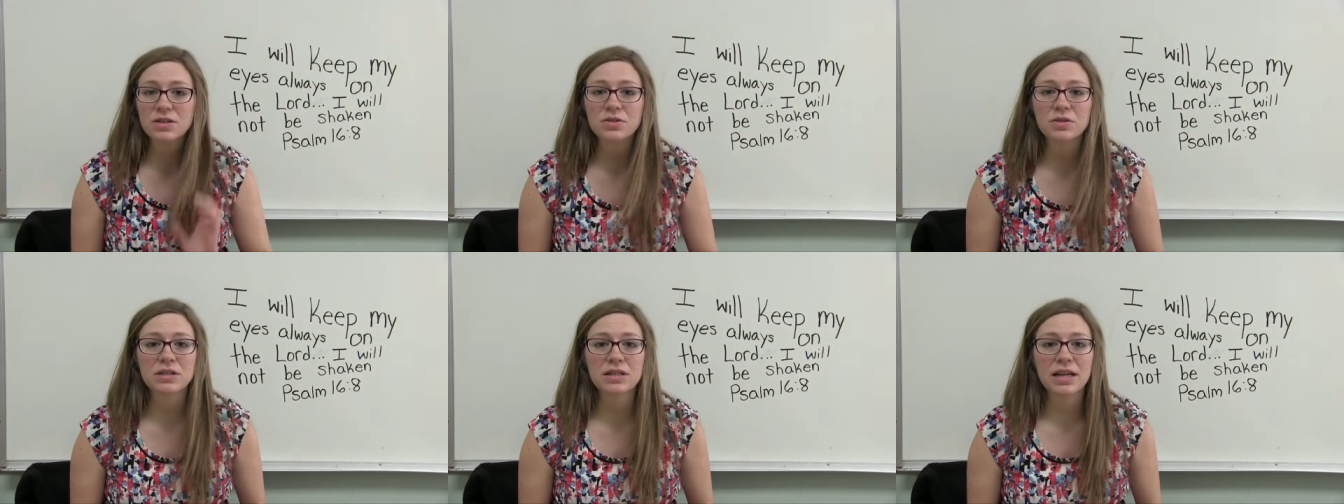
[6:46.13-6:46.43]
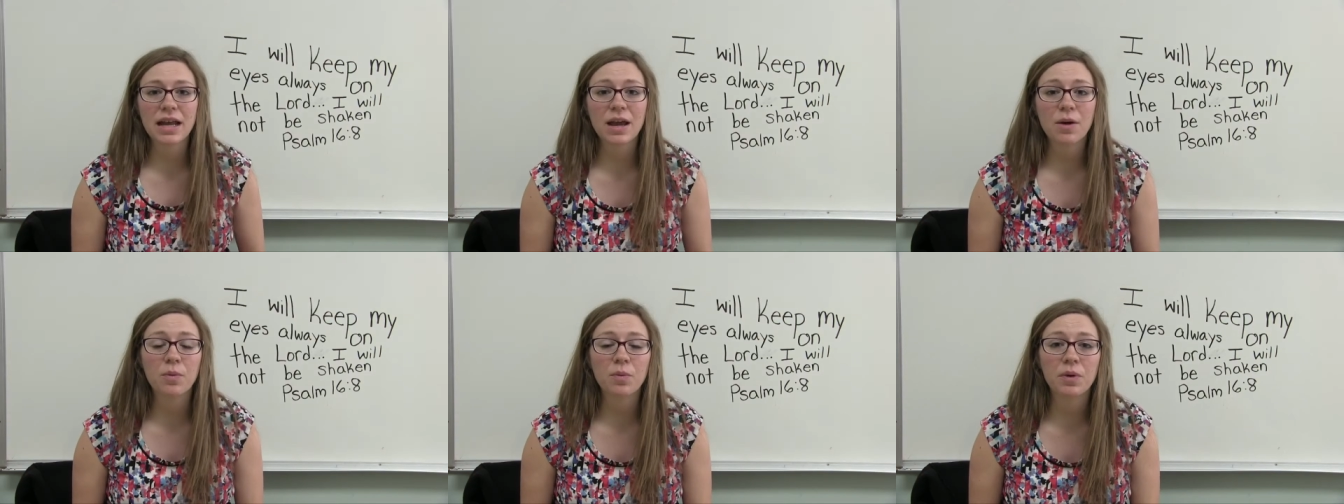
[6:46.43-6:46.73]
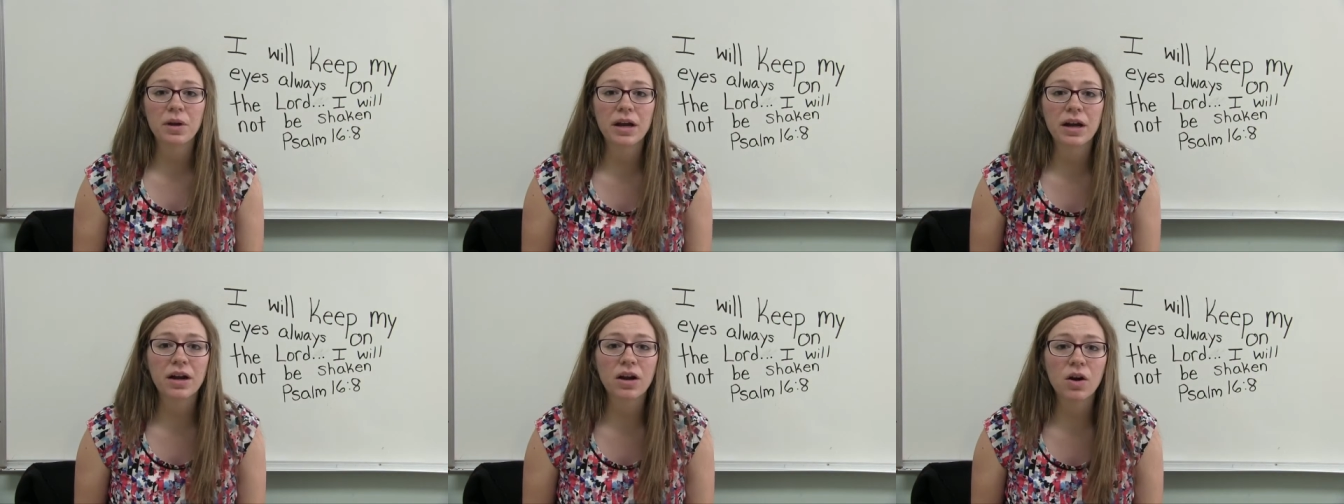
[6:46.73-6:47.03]
so today
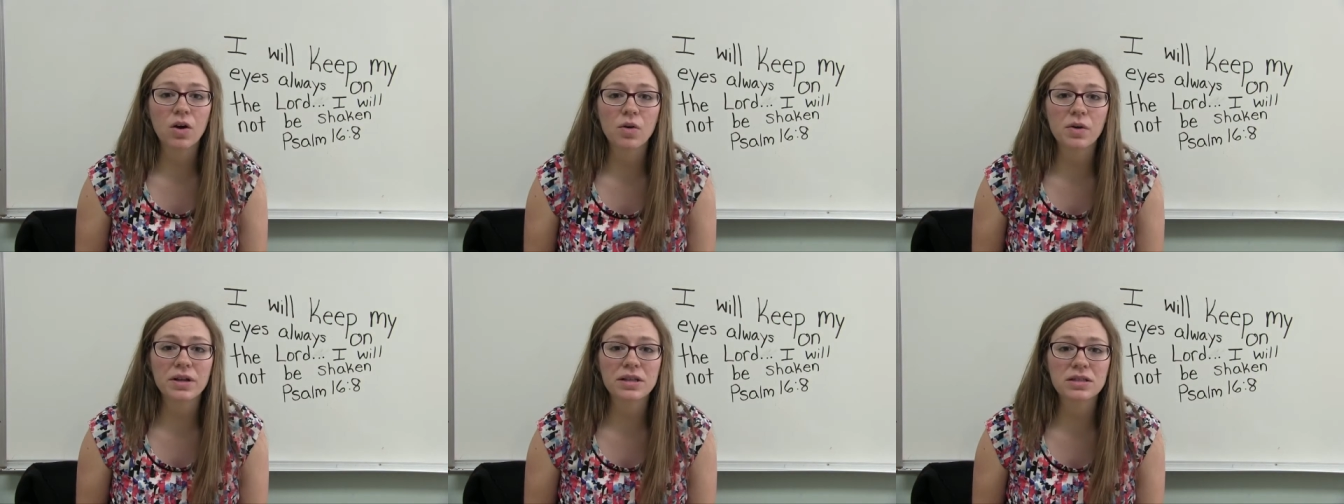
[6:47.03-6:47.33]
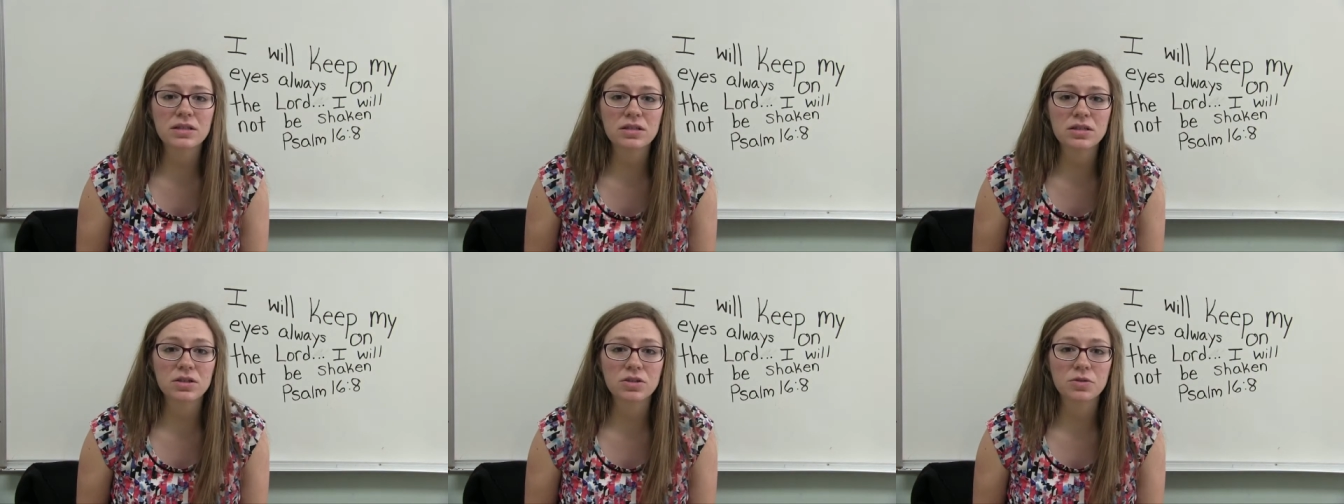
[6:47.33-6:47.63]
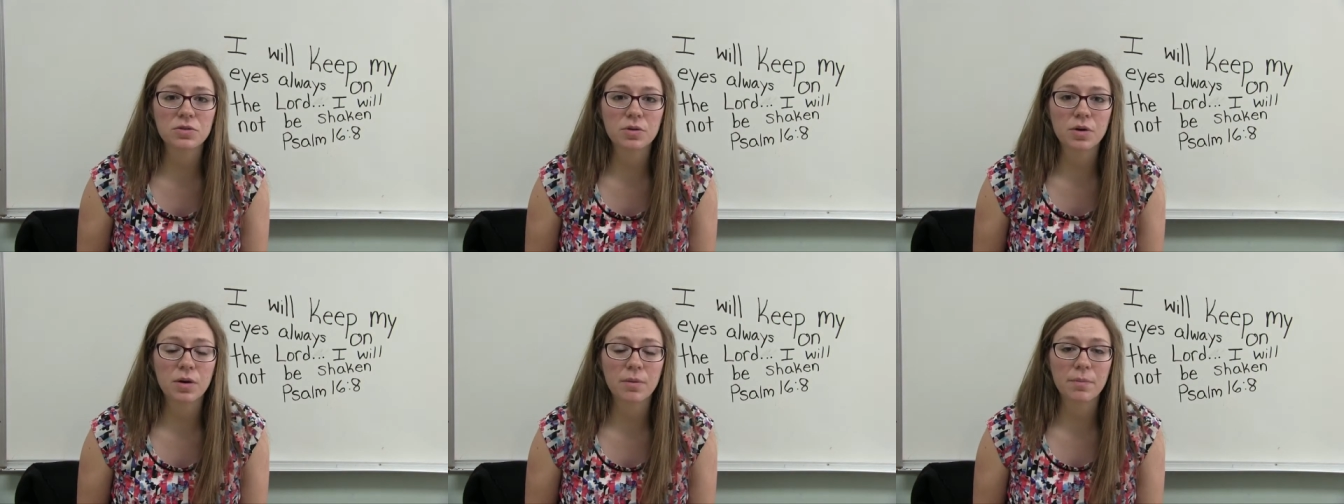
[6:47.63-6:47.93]
we are going
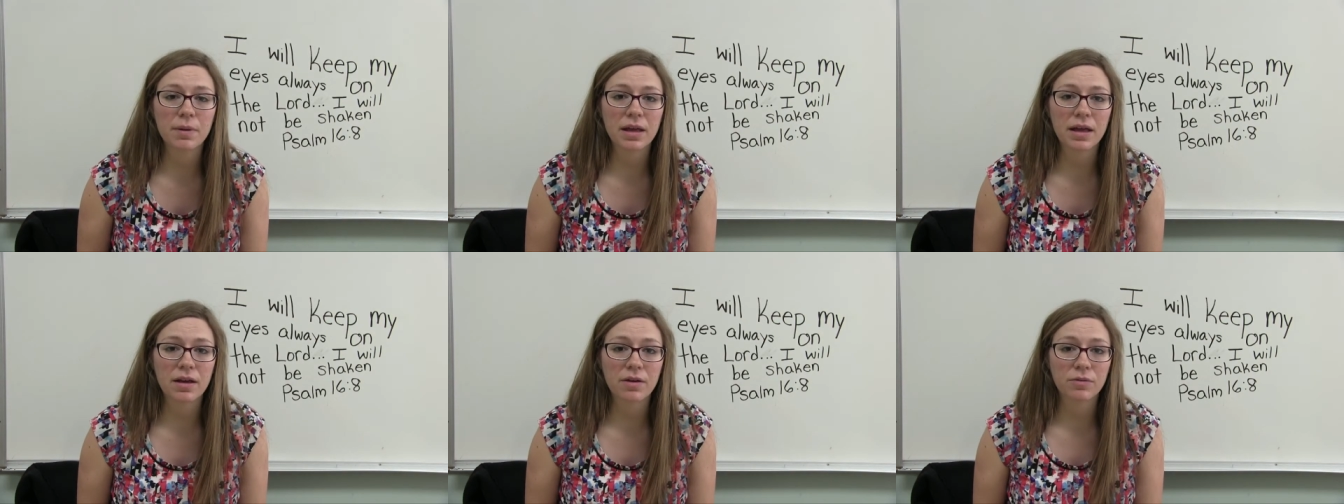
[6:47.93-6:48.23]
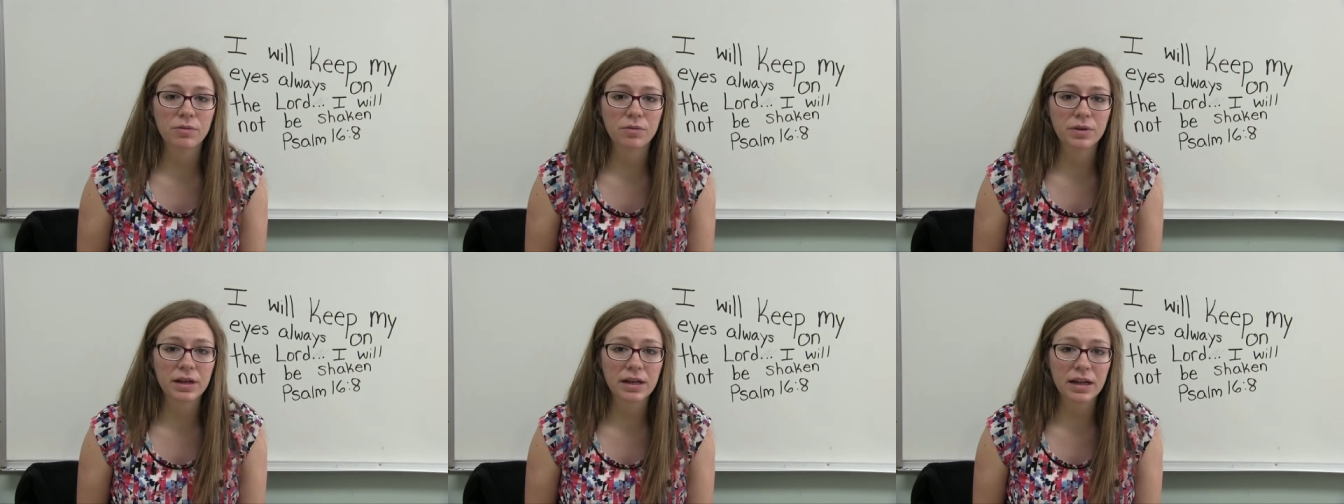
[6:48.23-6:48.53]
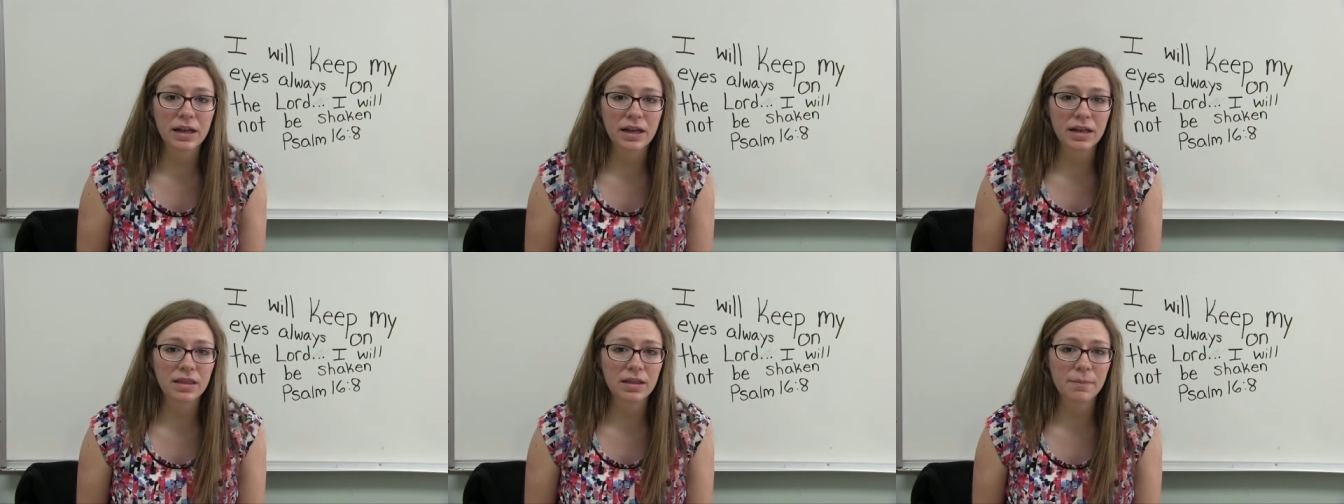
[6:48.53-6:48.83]
to be
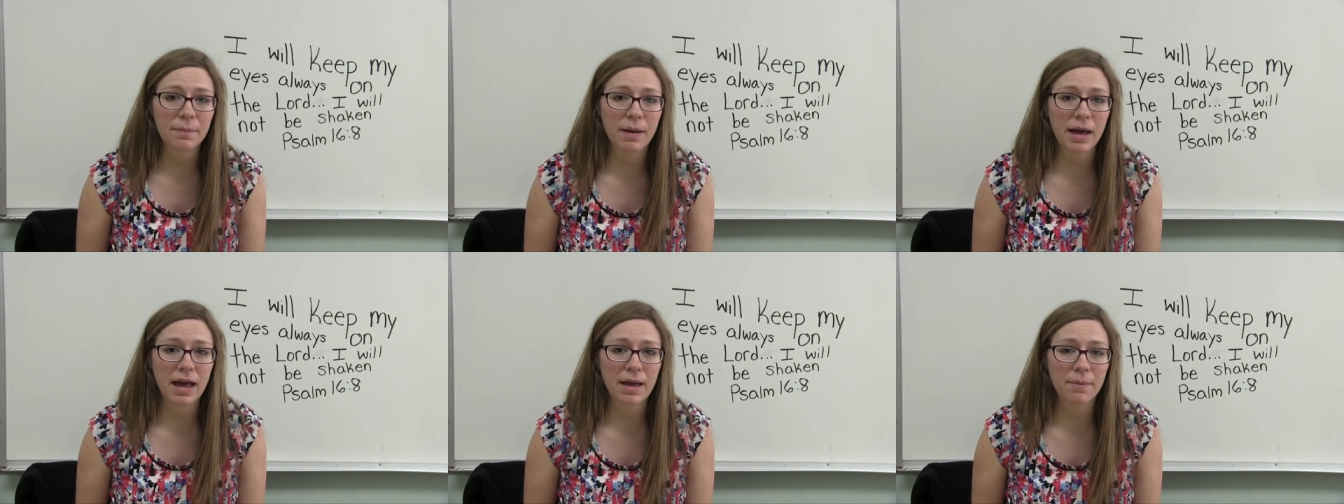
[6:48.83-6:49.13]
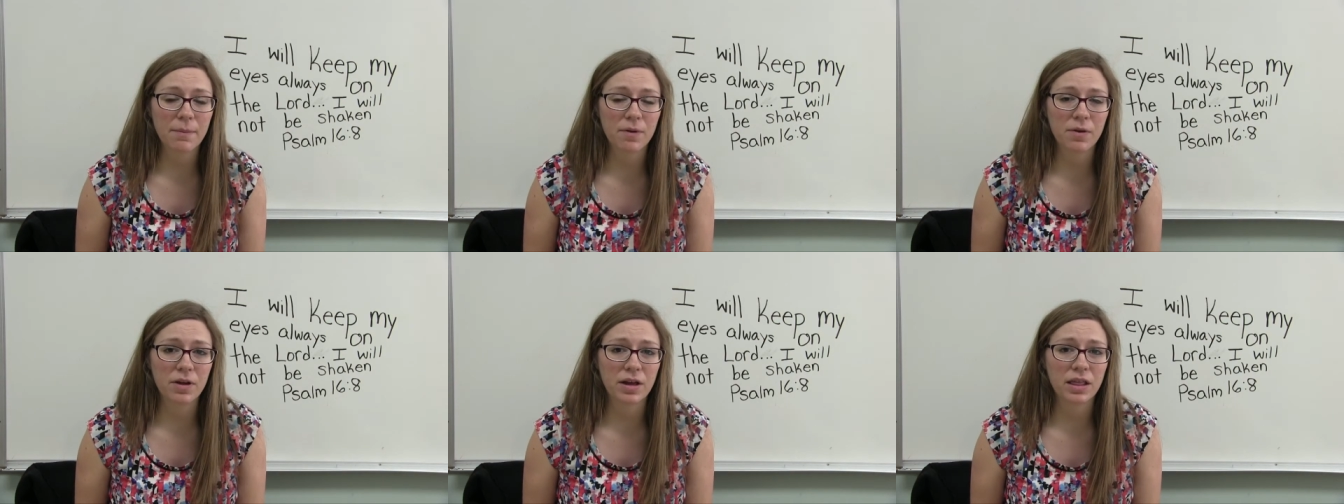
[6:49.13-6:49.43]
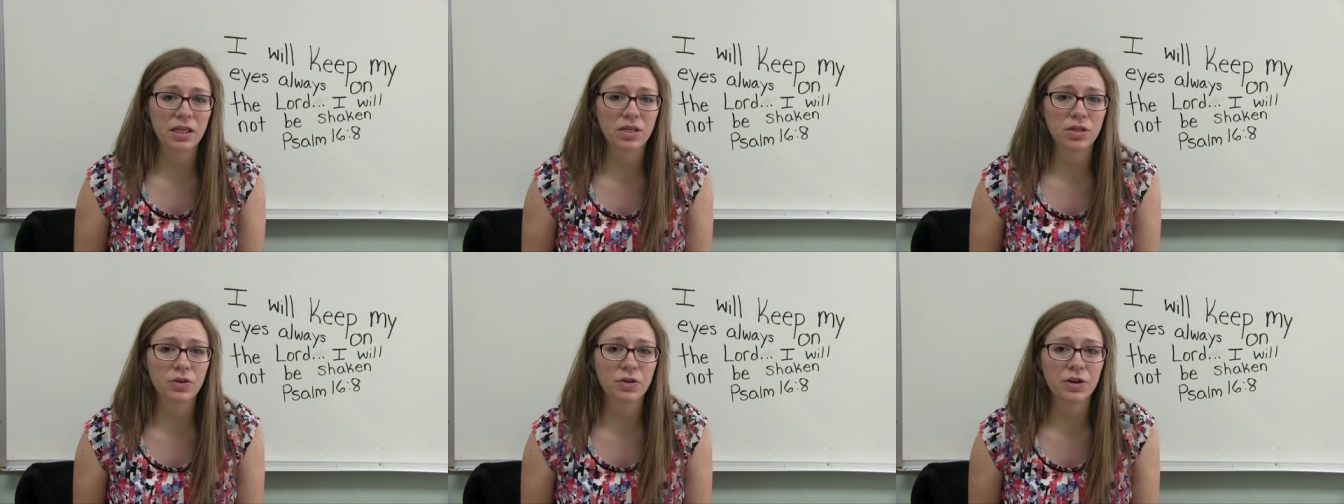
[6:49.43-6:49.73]
reading in the Bible
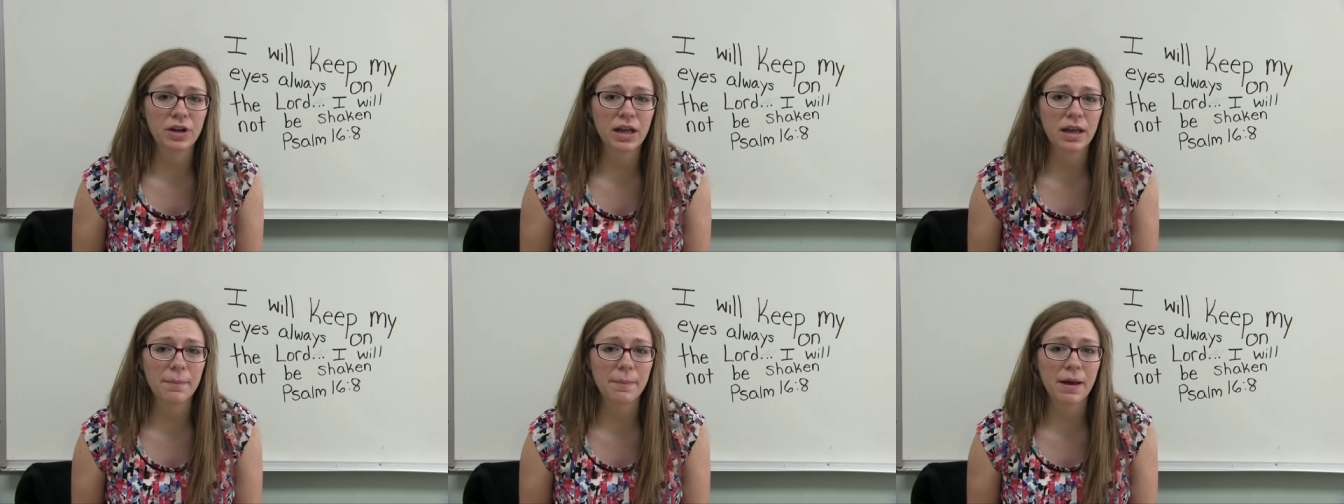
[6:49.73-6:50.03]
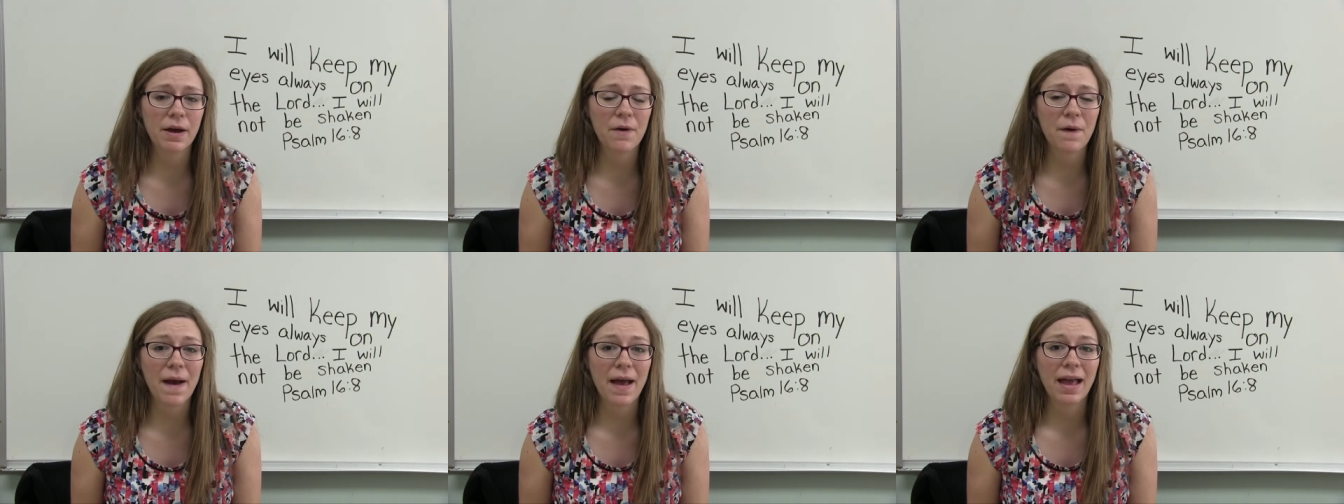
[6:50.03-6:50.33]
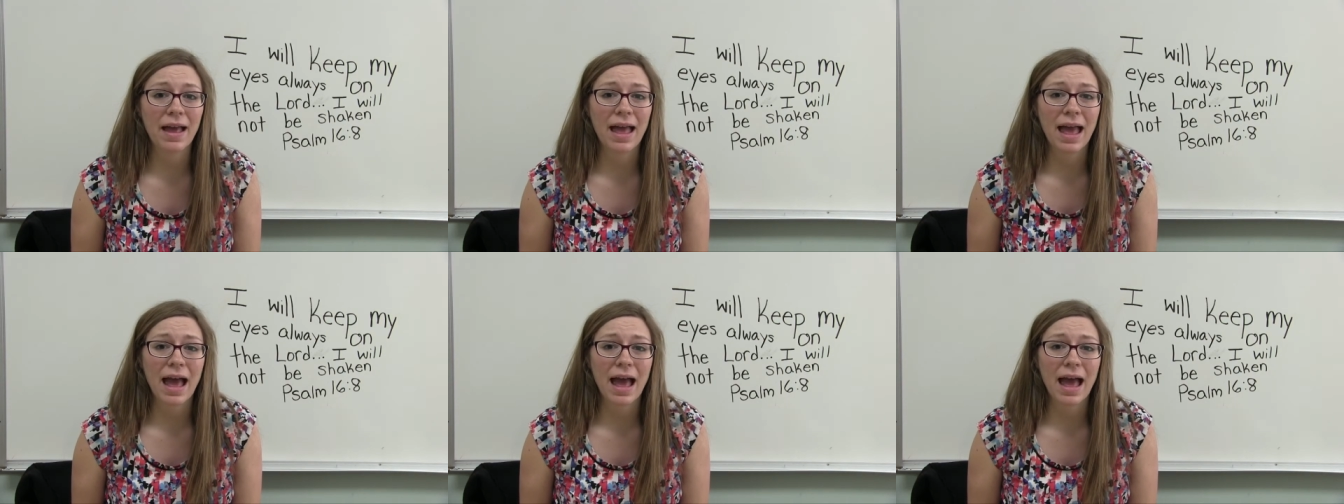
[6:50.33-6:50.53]
and learning about